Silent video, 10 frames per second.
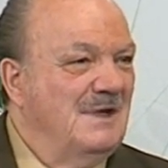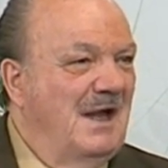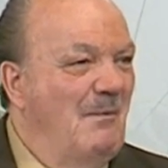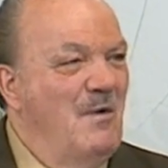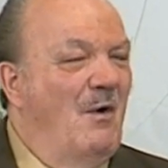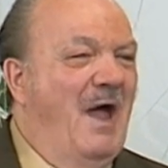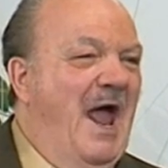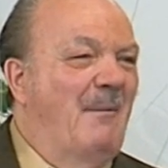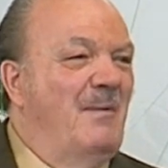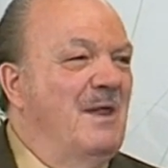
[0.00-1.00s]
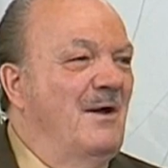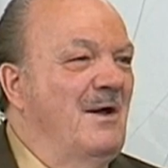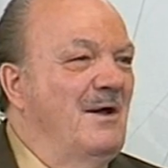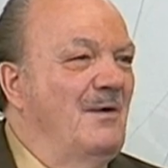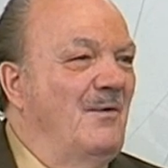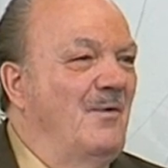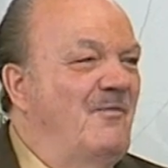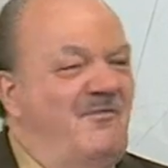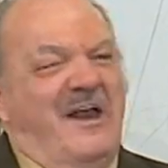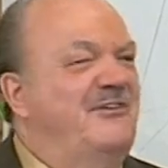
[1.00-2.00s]
And we'll have
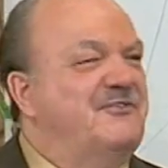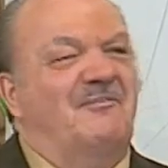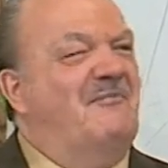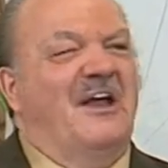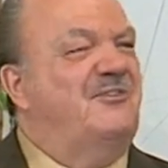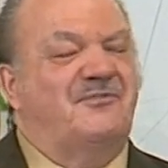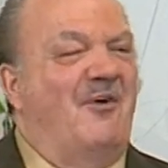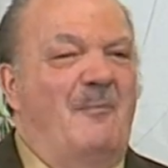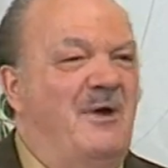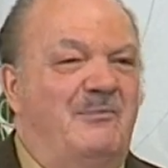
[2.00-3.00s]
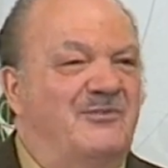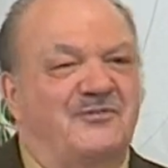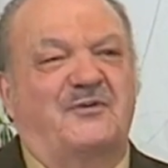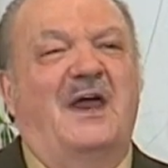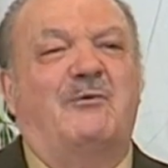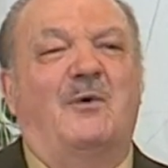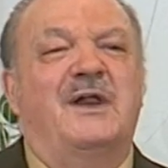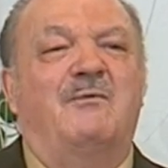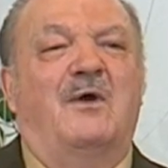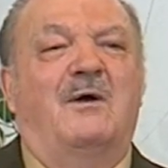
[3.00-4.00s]
face to face from him, just like when
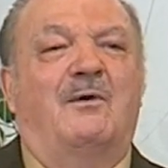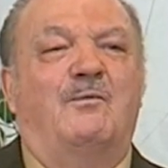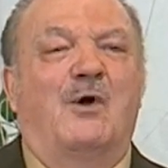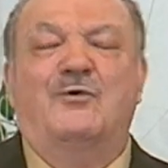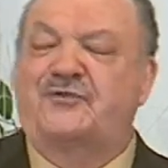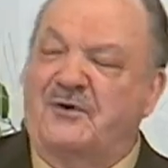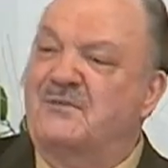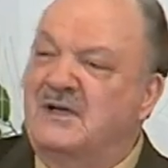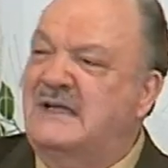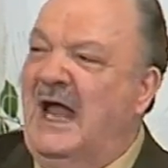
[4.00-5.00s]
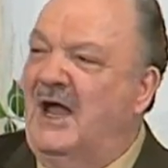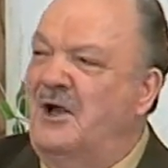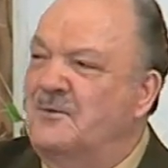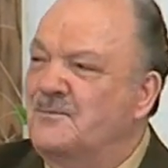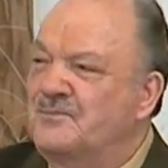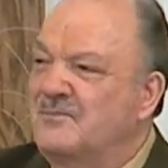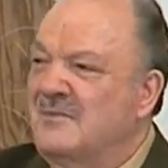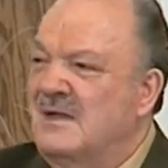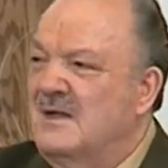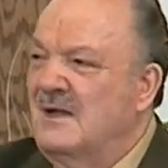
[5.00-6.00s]
he arose from the dead
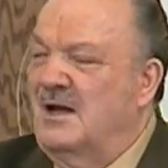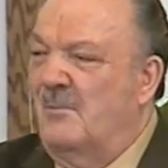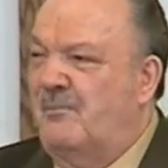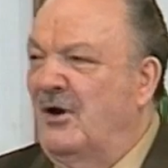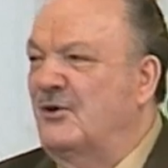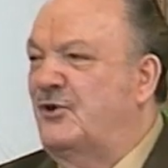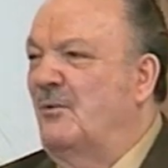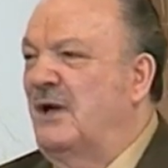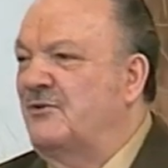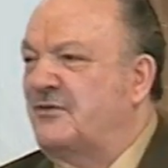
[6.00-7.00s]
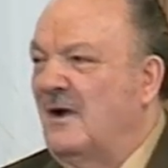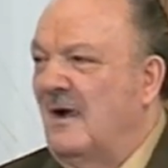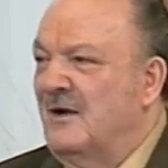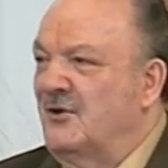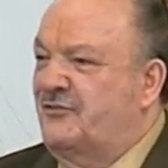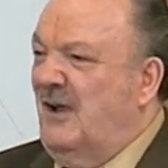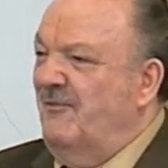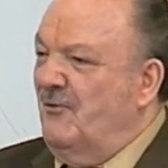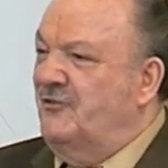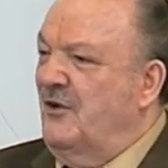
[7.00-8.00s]
and appeared to his
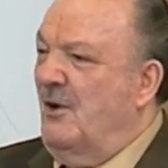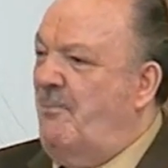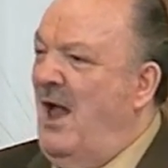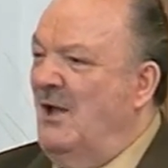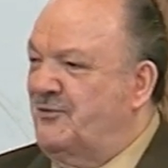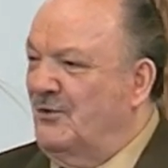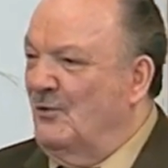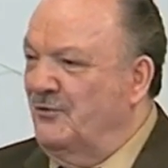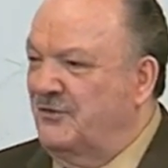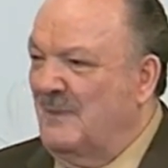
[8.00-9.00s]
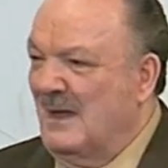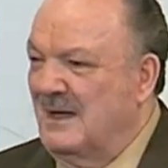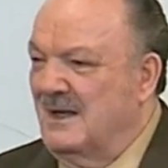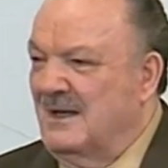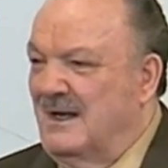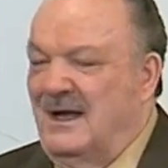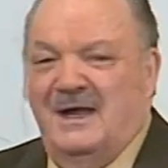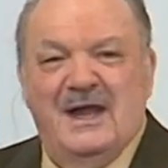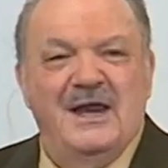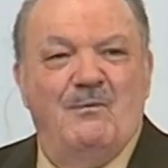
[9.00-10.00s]
disciples and apostles,
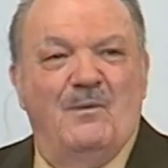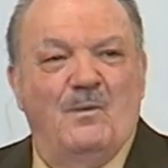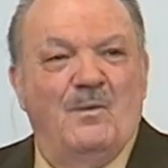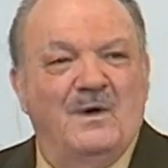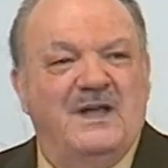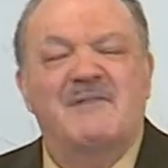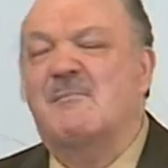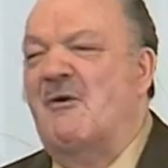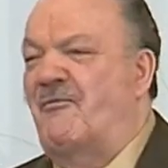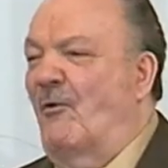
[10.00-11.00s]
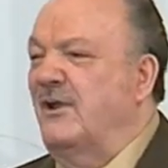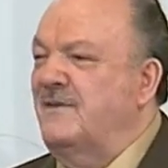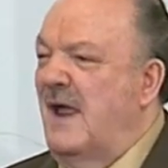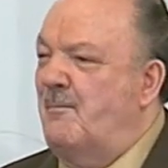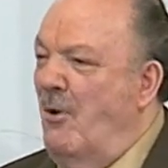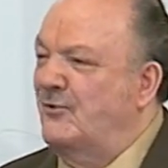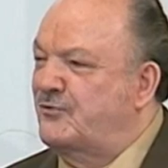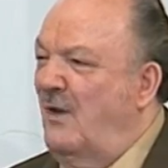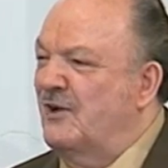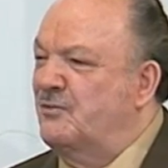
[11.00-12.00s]
and he give them a 40 day
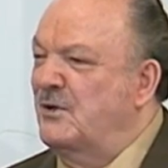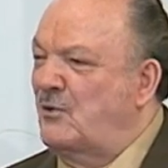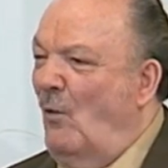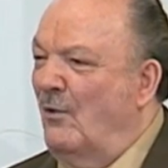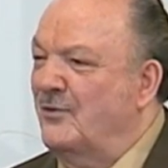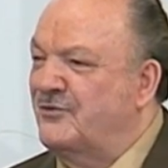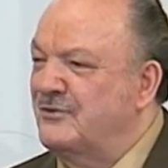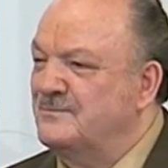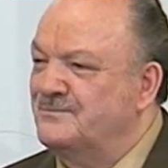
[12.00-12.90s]
postgraduate course.